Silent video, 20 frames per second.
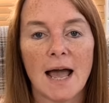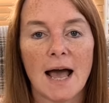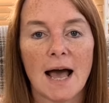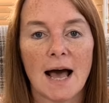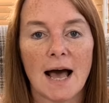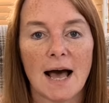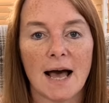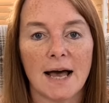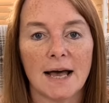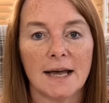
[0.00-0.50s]

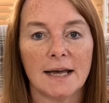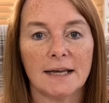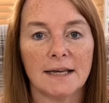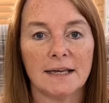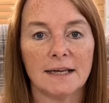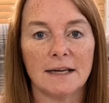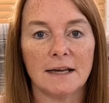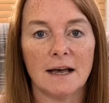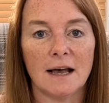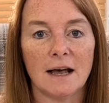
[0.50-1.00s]

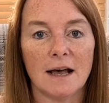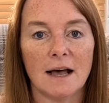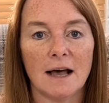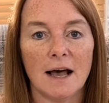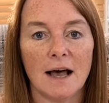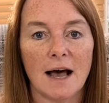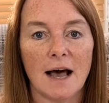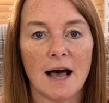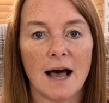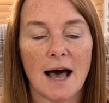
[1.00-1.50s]
I
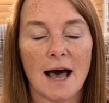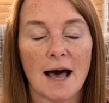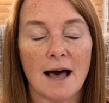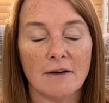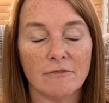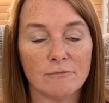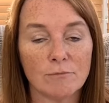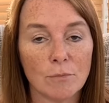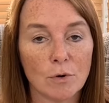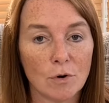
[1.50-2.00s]

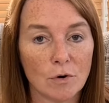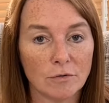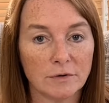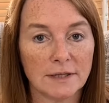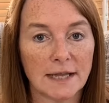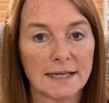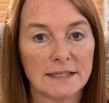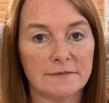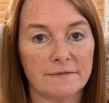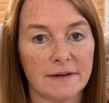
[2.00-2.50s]
have more or
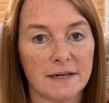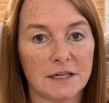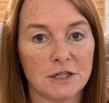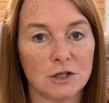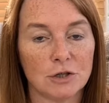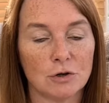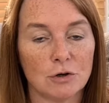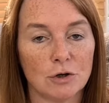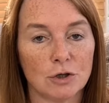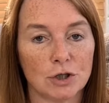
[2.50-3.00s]
less finished
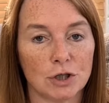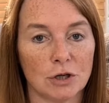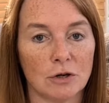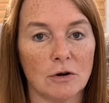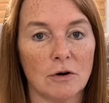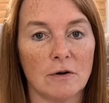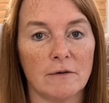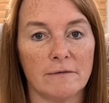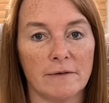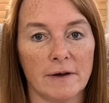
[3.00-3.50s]
the cushion
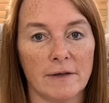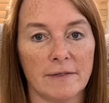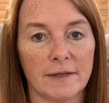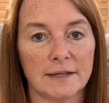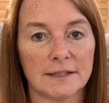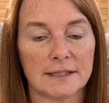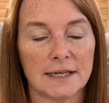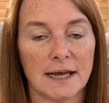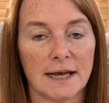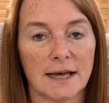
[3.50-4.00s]
cover
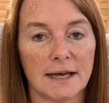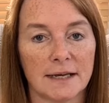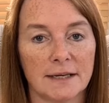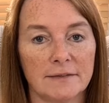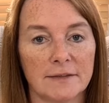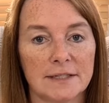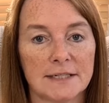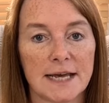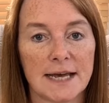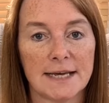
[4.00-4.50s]

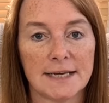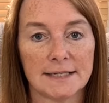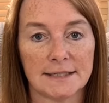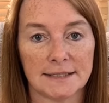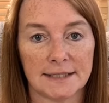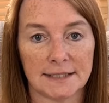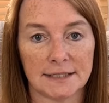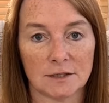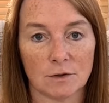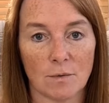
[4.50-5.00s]
the
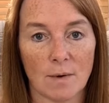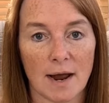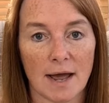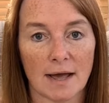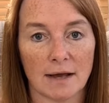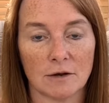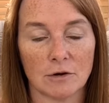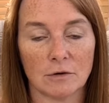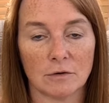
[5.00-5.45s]
Daisy Square